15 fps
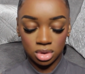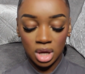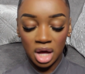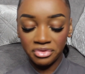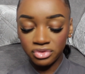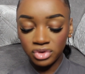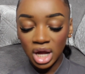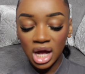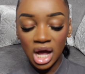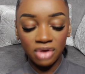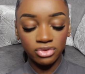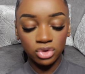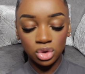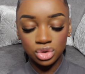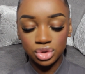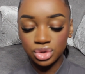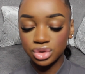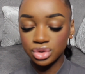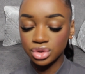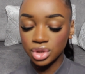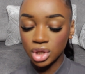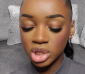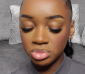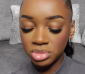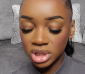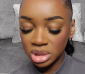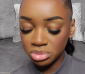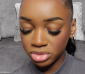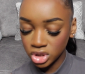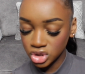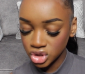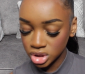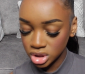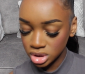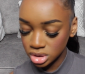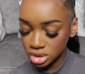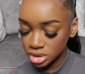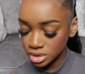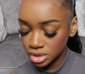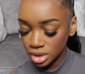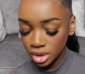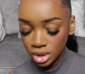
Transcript: I feel like I've lost so many brushes.